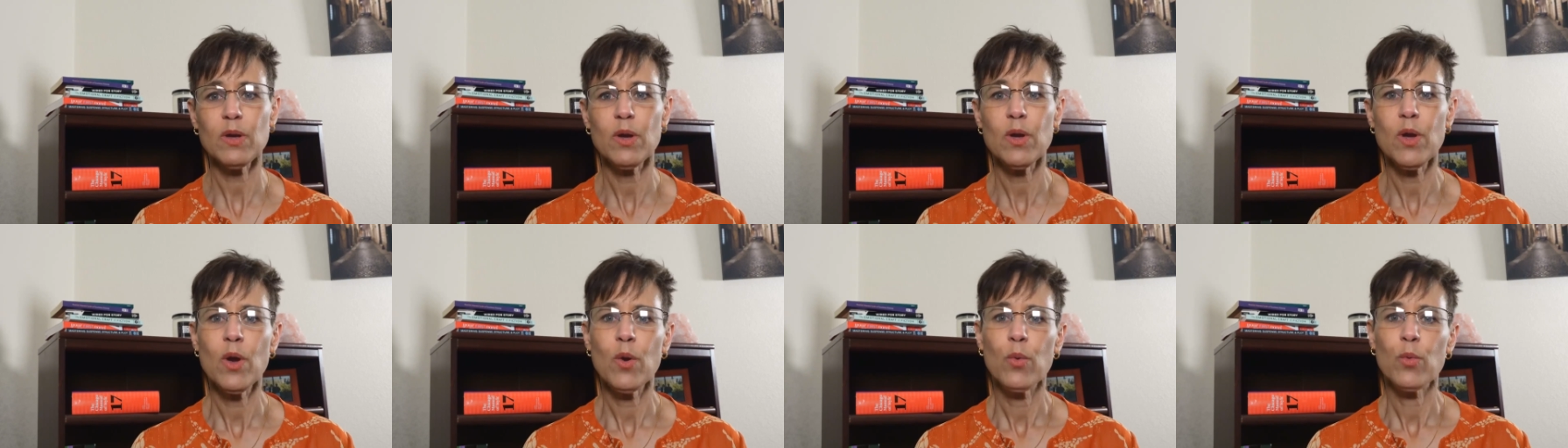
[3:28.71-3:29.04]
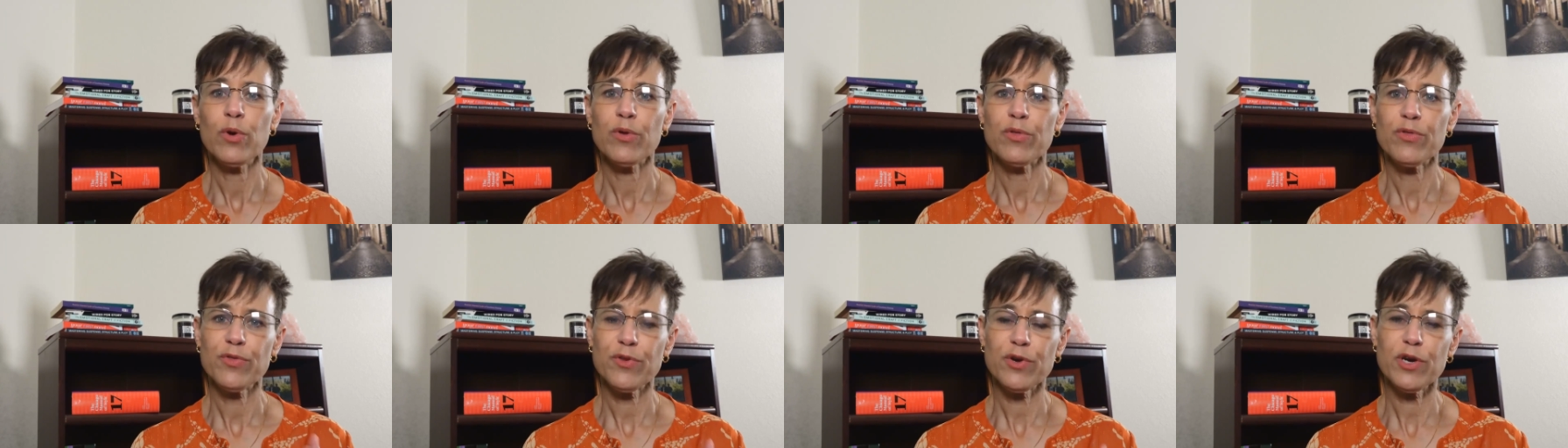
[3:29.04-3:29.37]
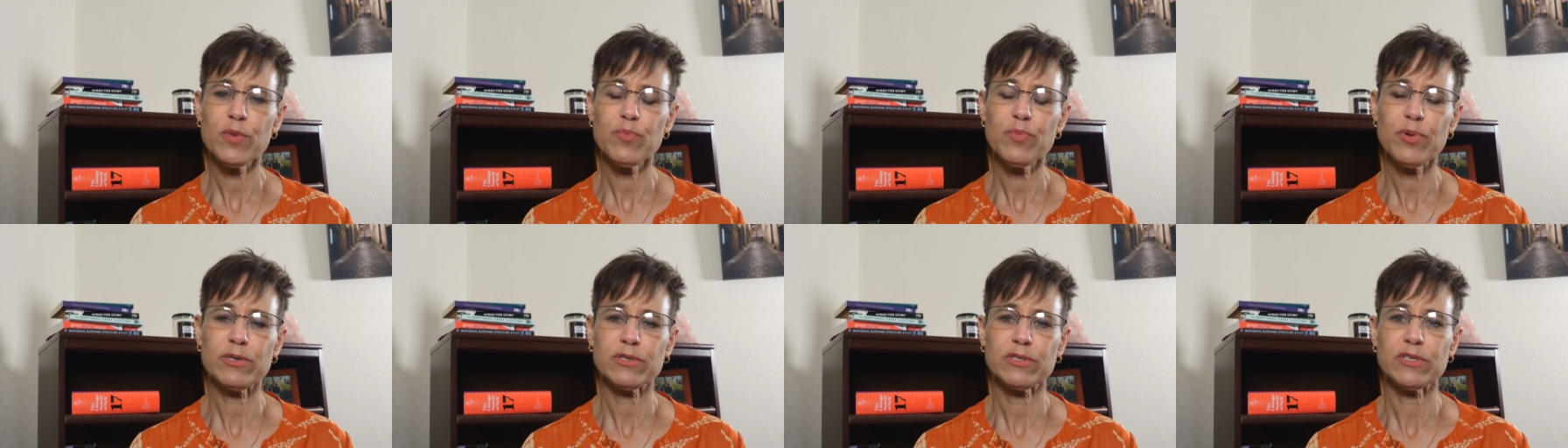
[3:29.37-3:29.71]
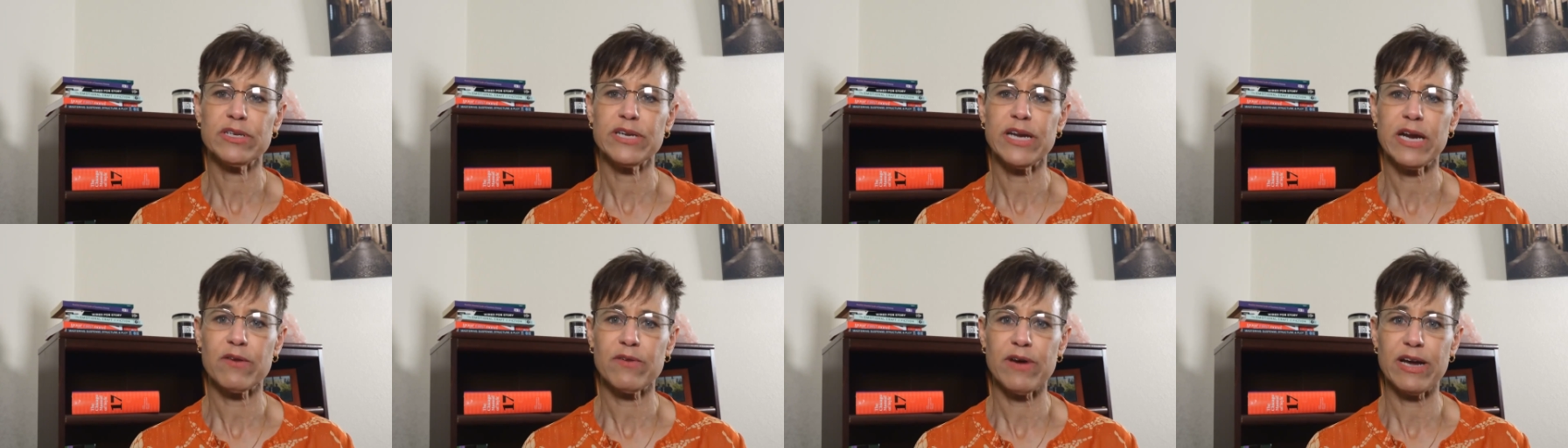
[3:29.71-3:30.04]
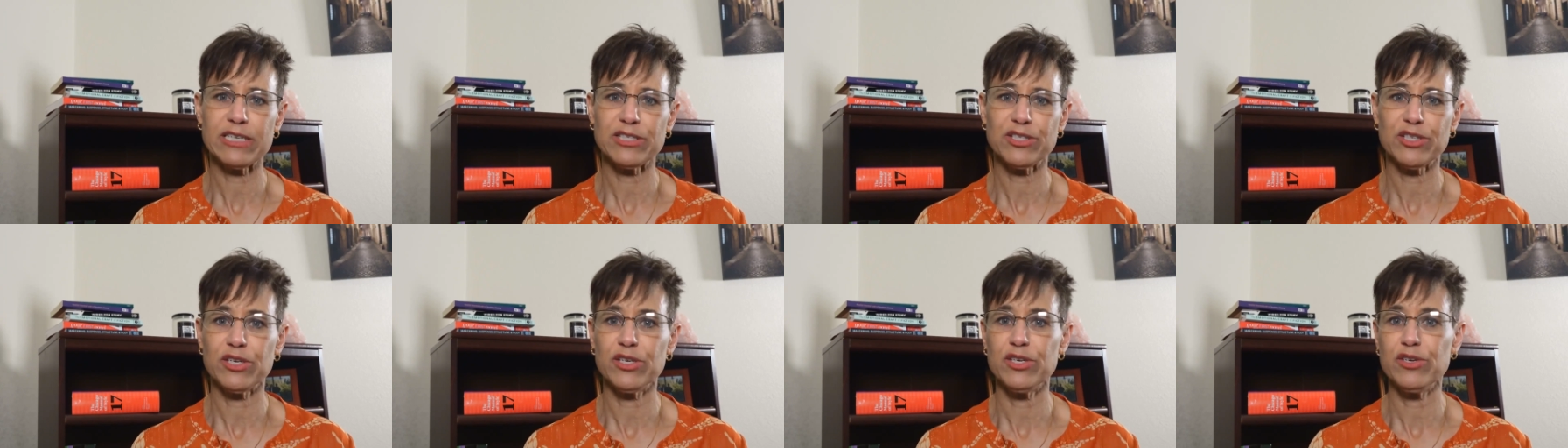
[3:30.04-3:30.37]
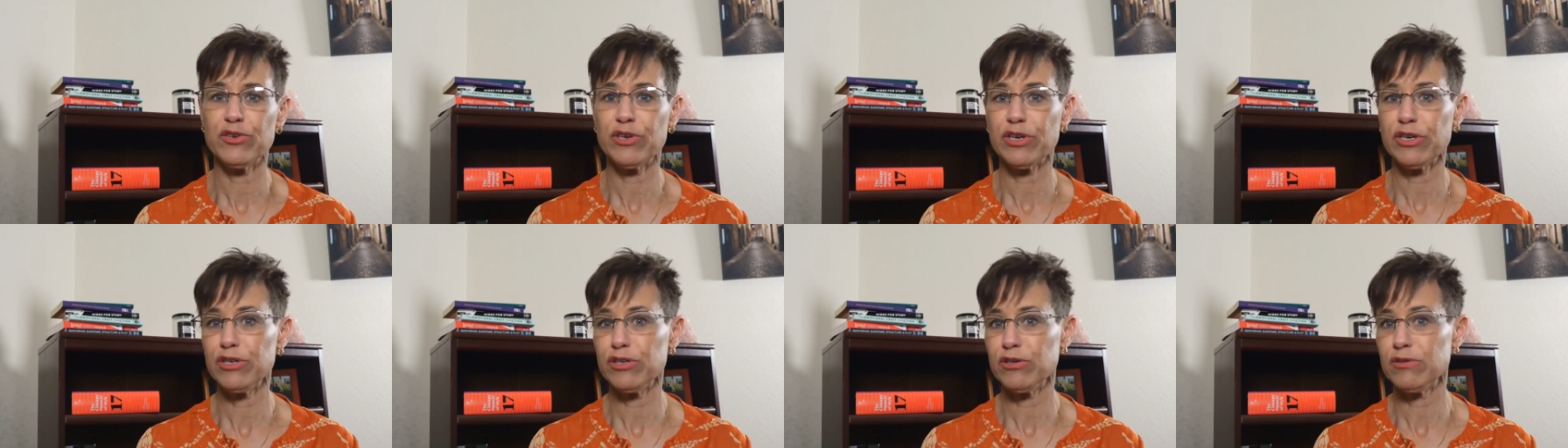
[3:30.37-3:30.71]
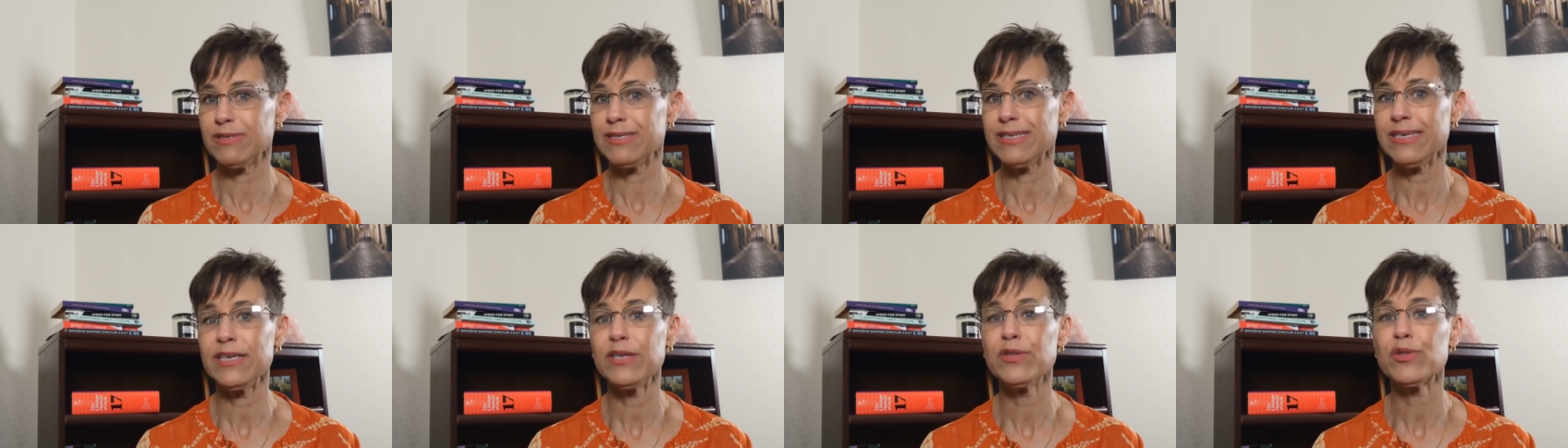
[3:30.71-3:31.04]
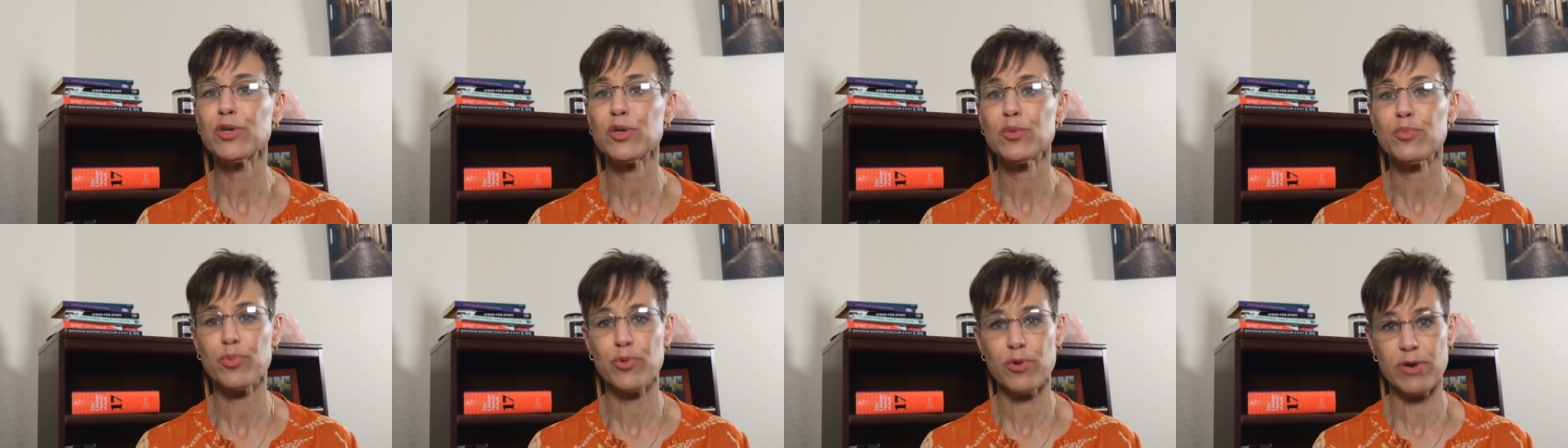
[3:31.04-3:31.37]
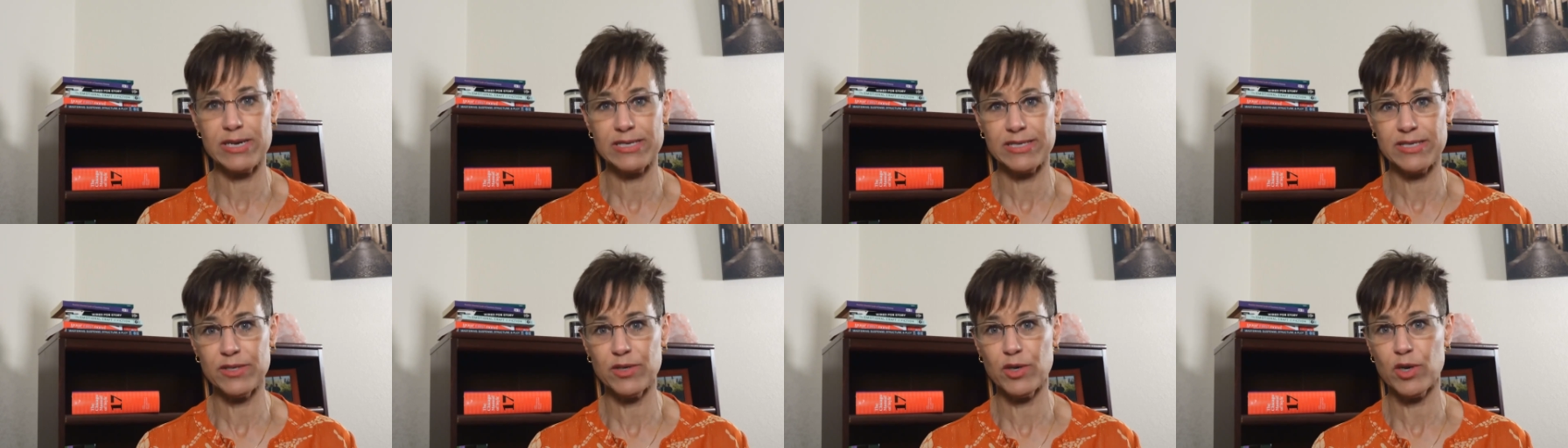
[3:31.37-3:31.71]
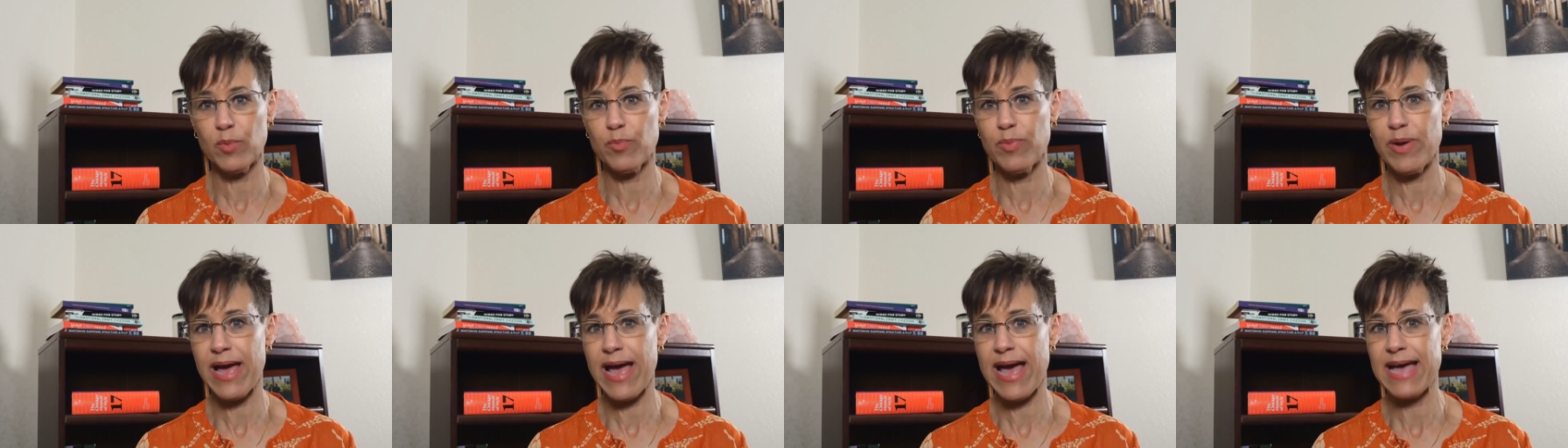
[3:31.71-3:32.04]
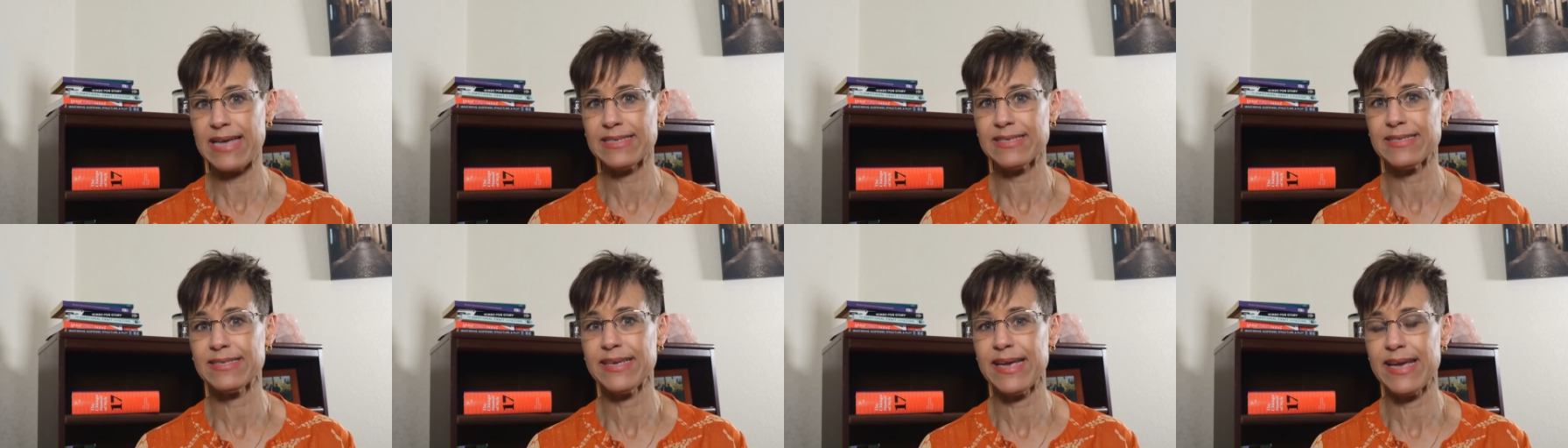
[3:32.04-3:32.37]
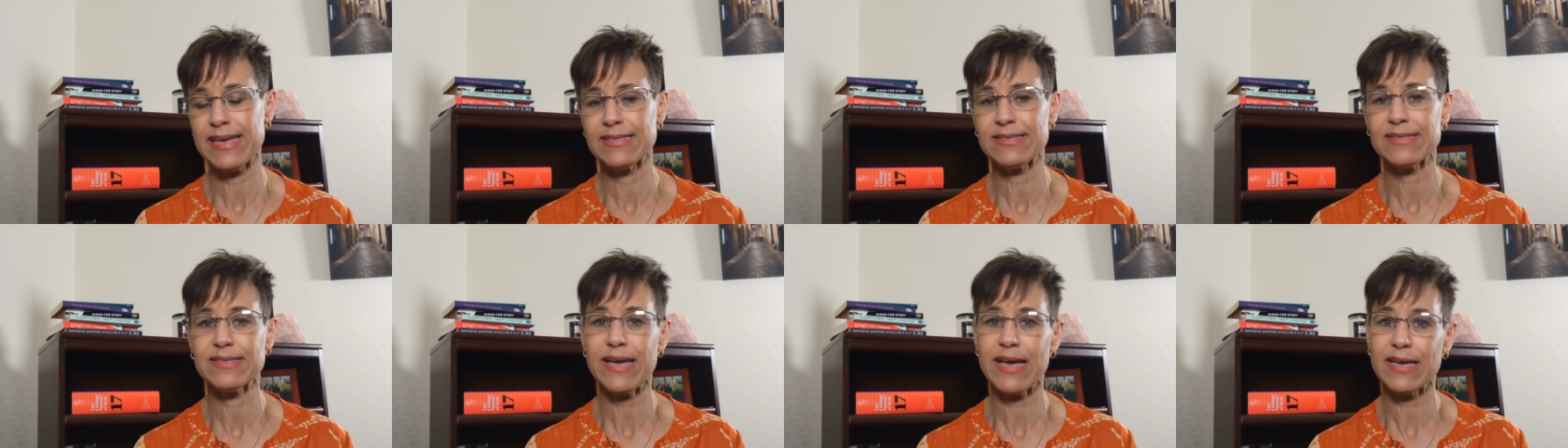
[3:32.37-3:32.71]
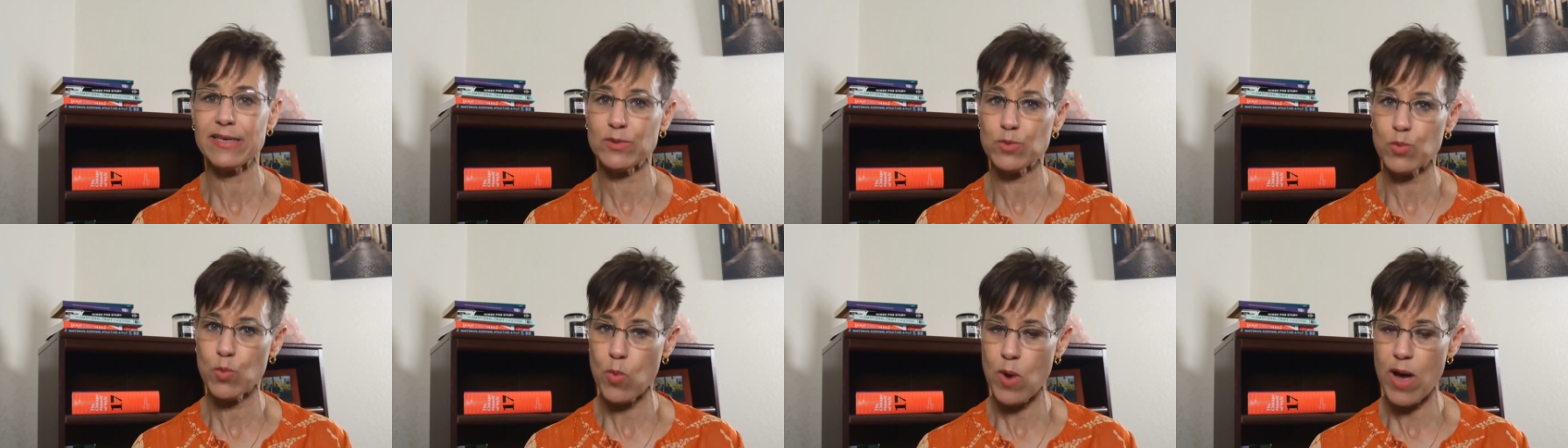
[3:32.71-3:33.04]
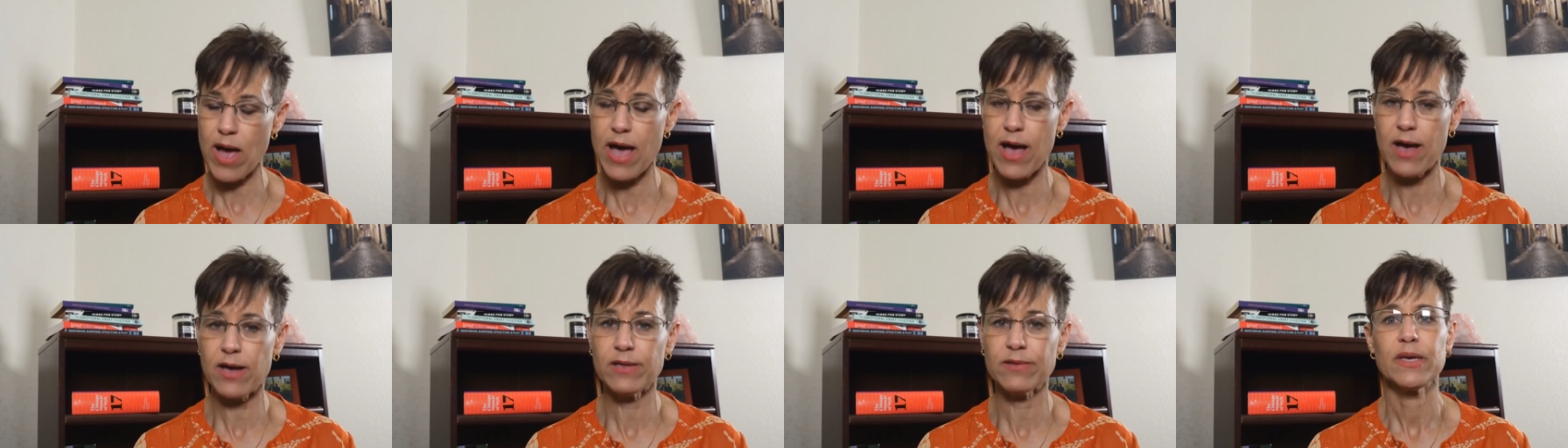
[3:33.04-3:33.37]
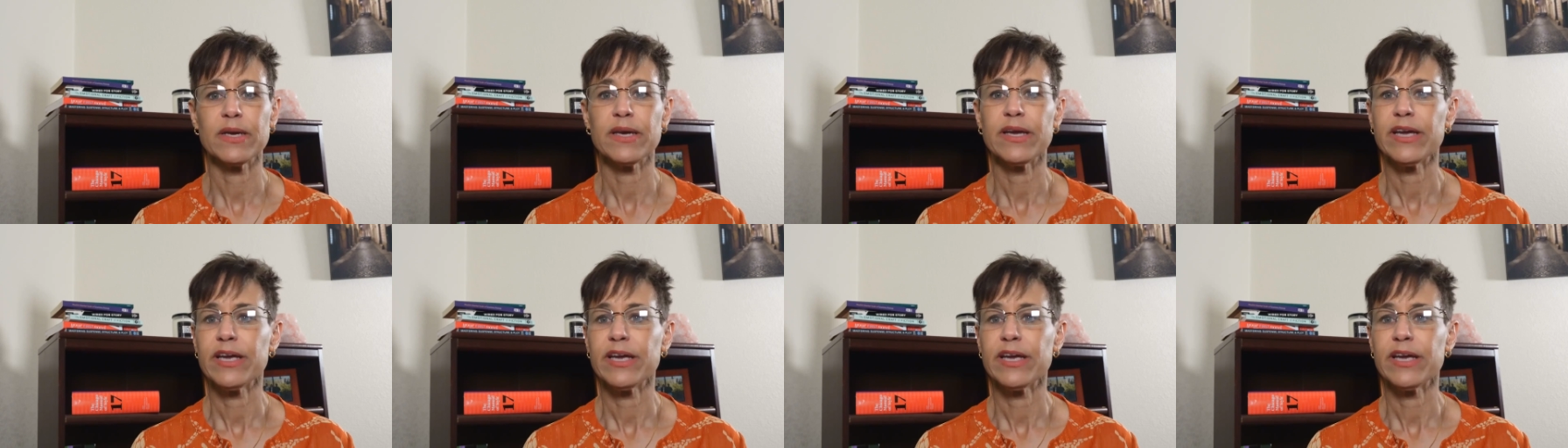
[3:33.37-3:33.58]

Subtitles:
With third-person narration, you can use either present or past tense as well.